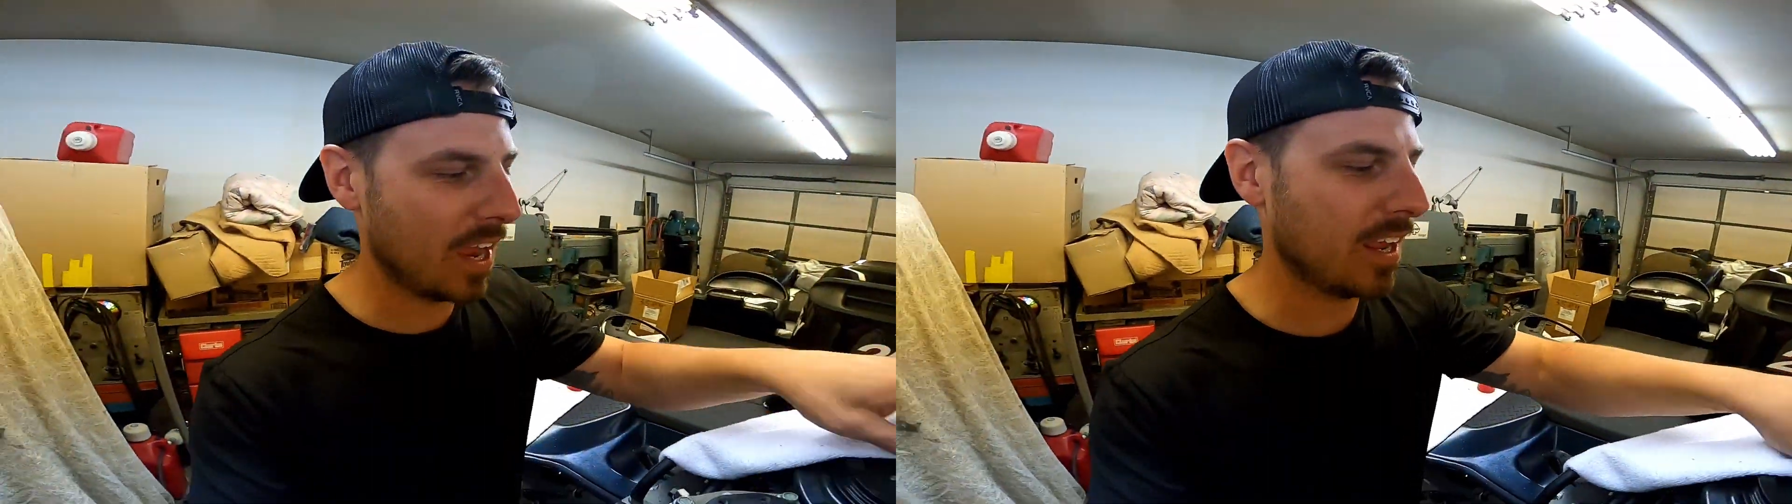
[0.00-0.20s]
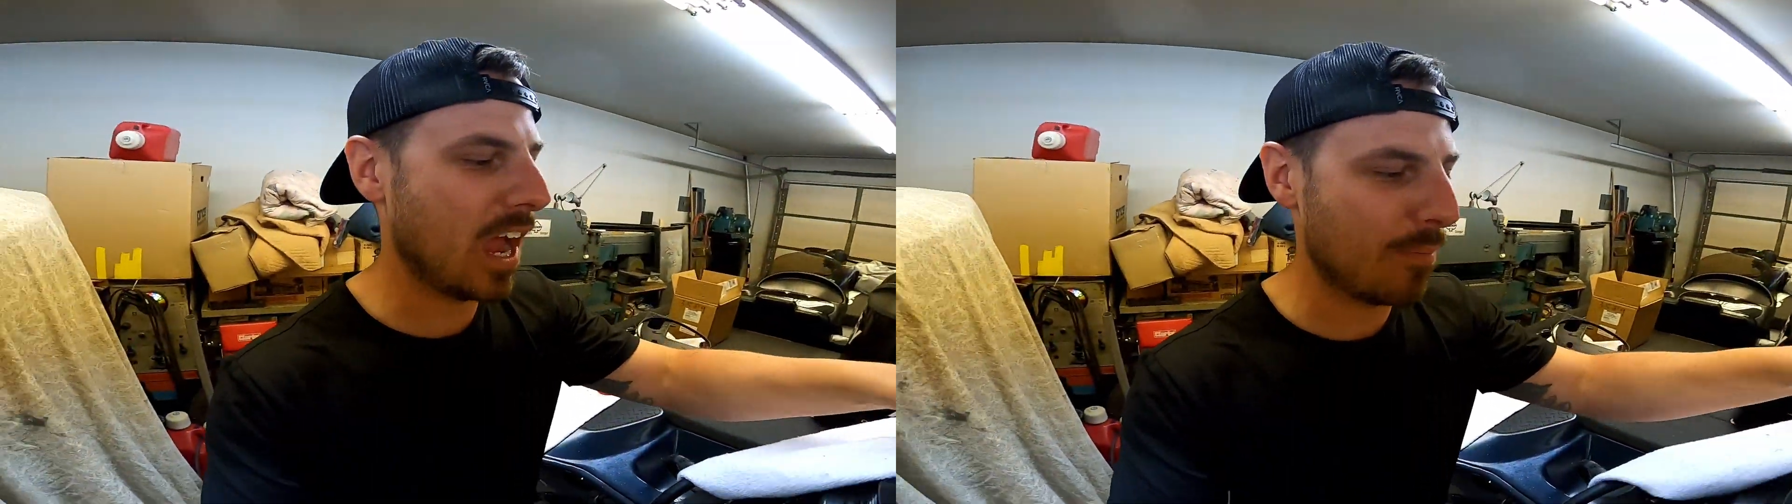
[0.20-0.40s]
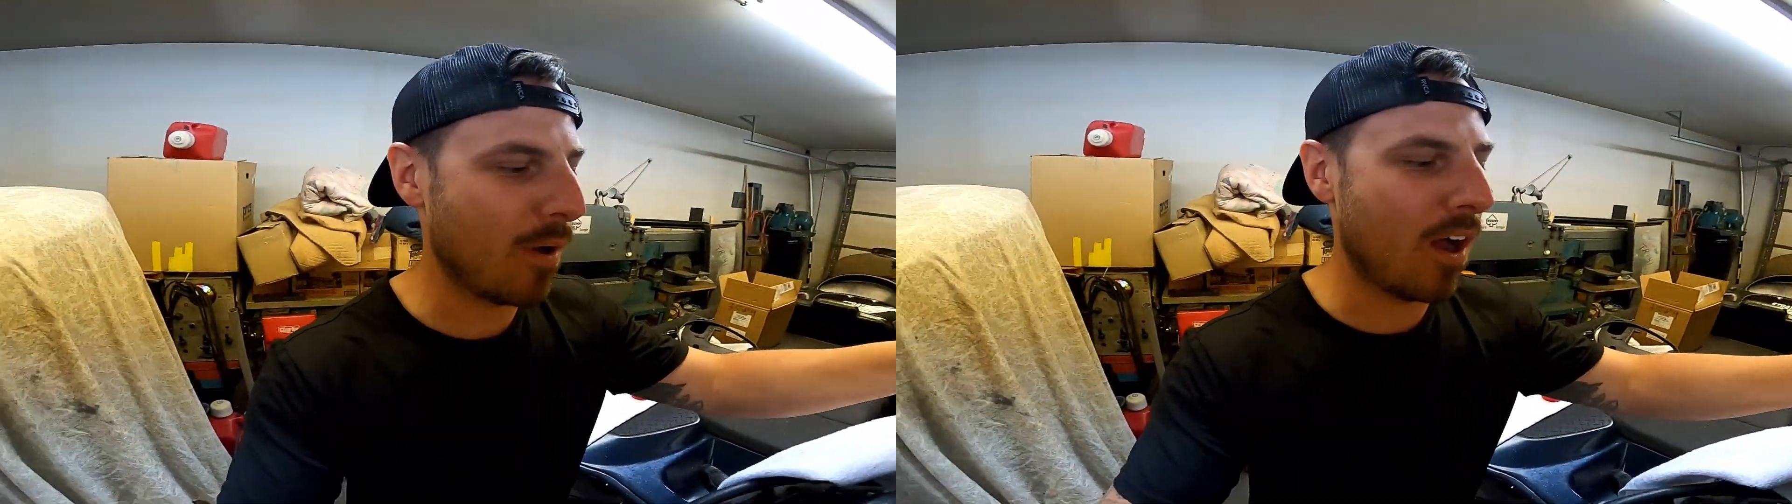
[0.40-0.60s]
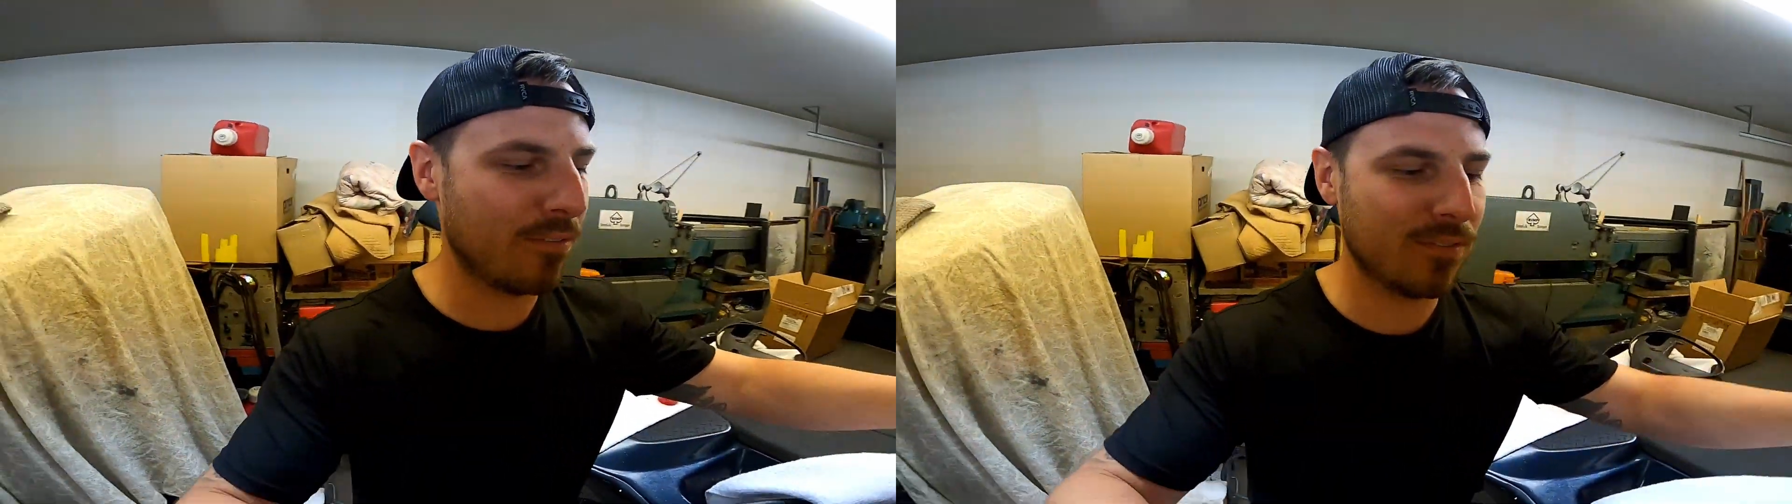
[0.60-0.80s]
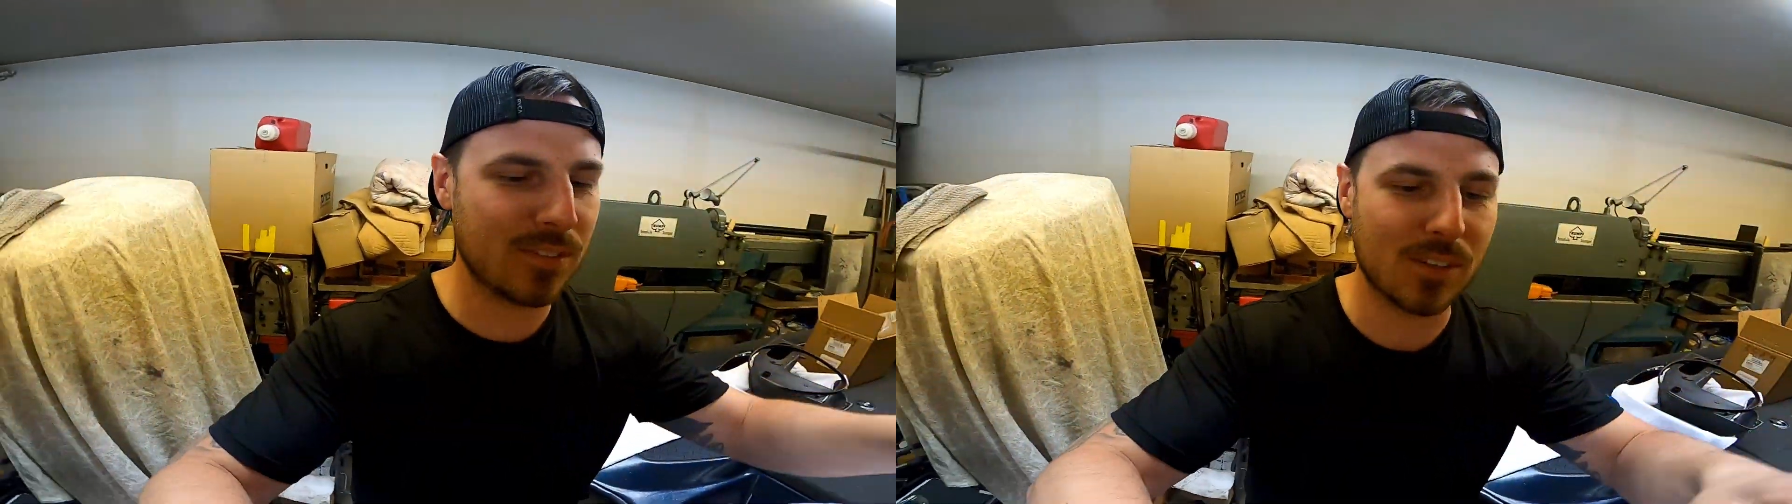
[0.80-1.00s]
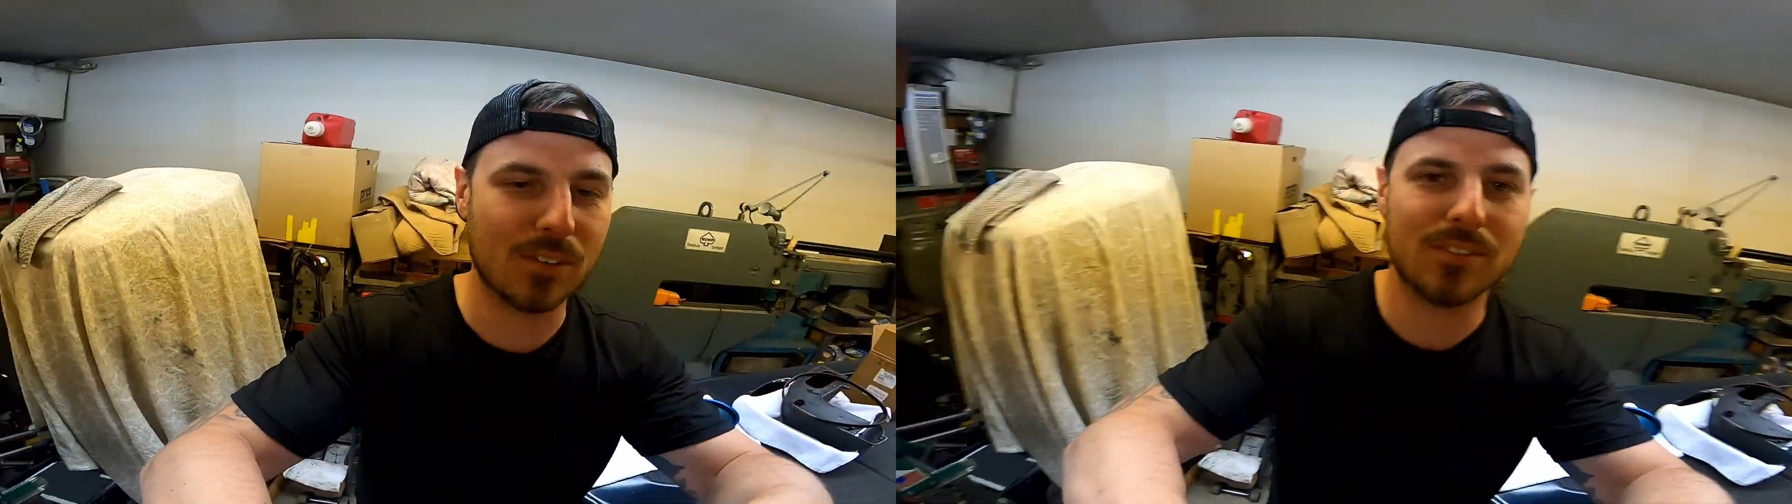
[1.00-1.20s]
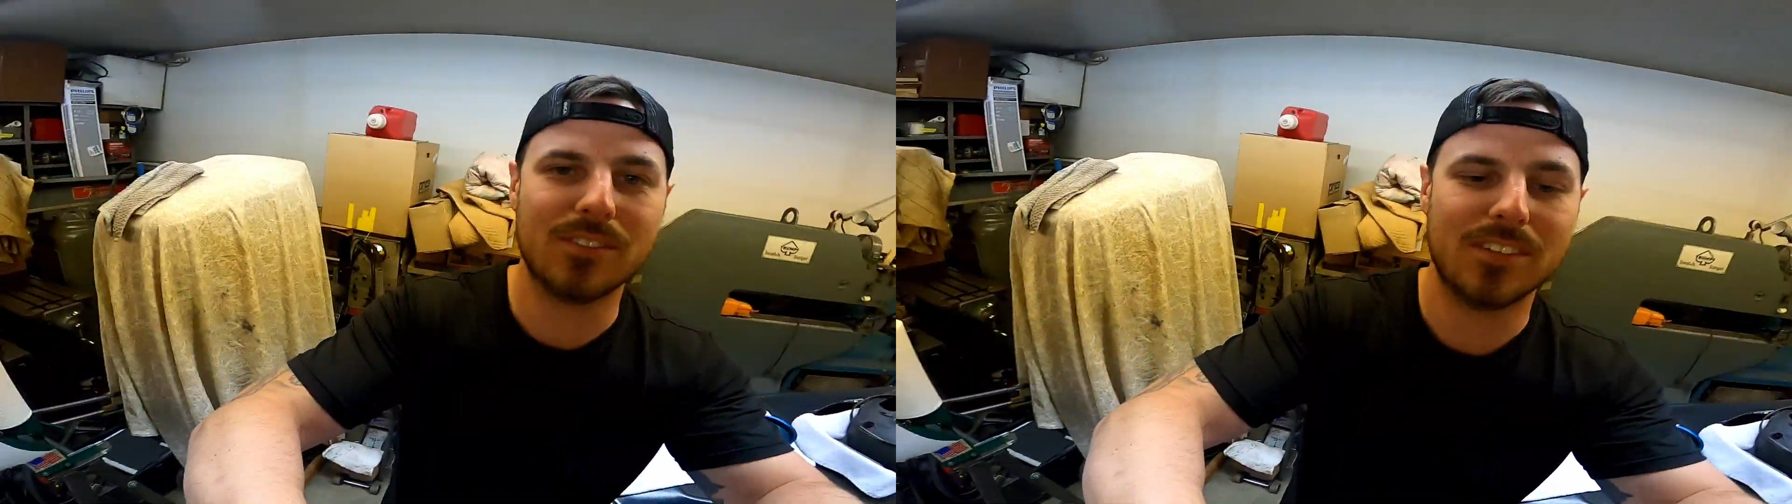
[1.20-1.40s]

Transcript: end cap off, so.